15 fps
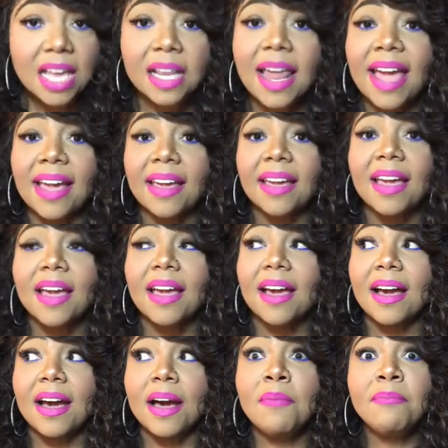Like,
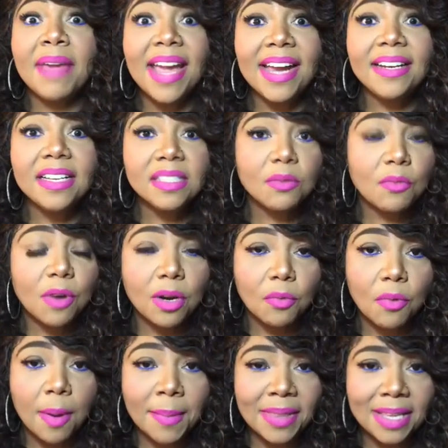a man doesn't want a
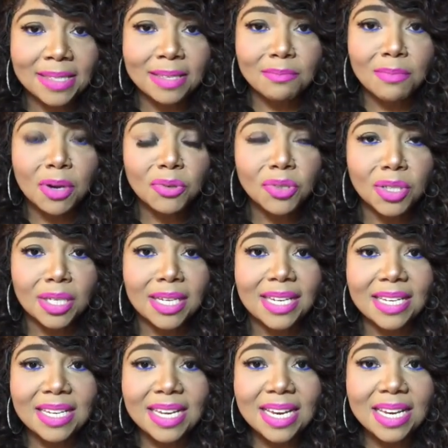woman that's emotionally
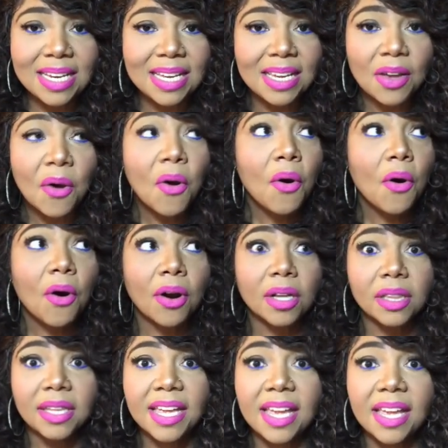needy or
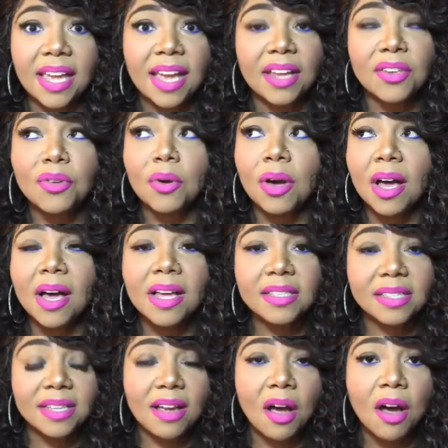clingy, and you
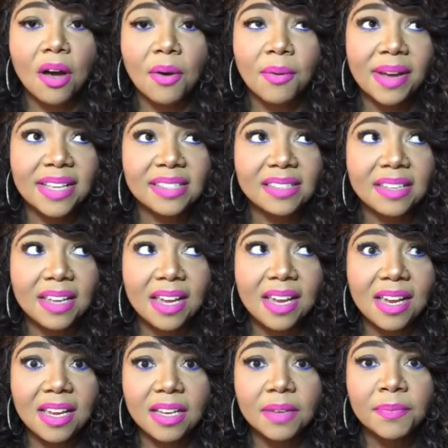constantly always
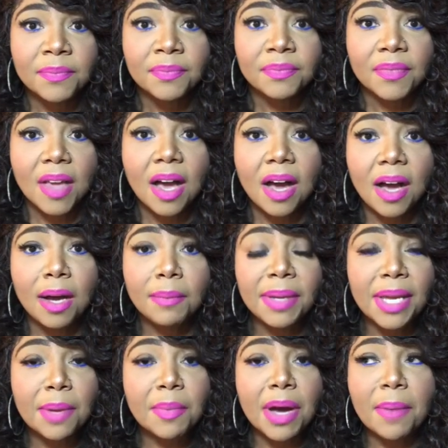need
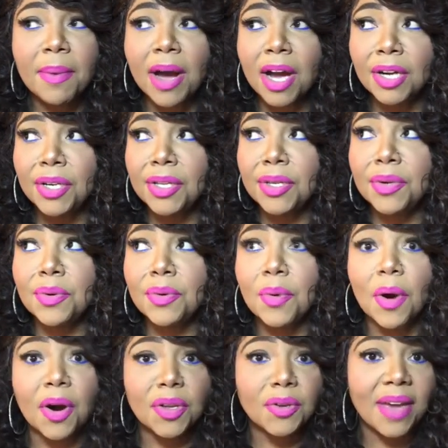him up under you,
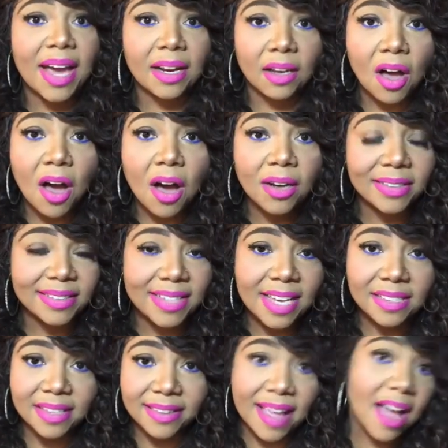or you got to call and
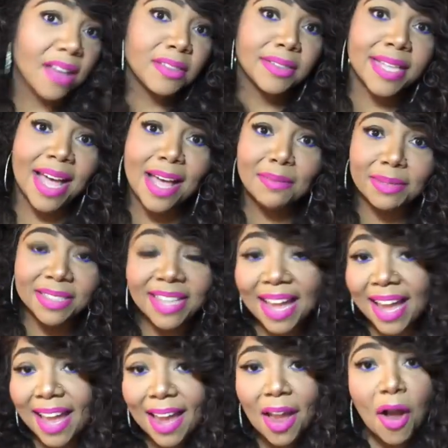text 1,000 times a
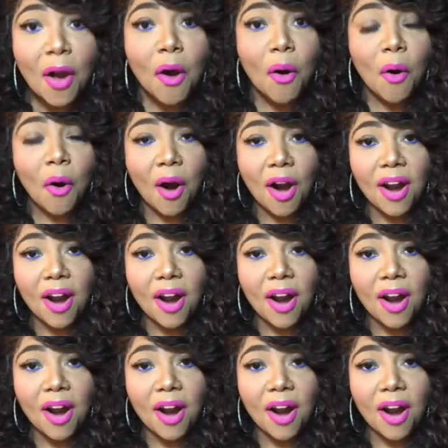day, or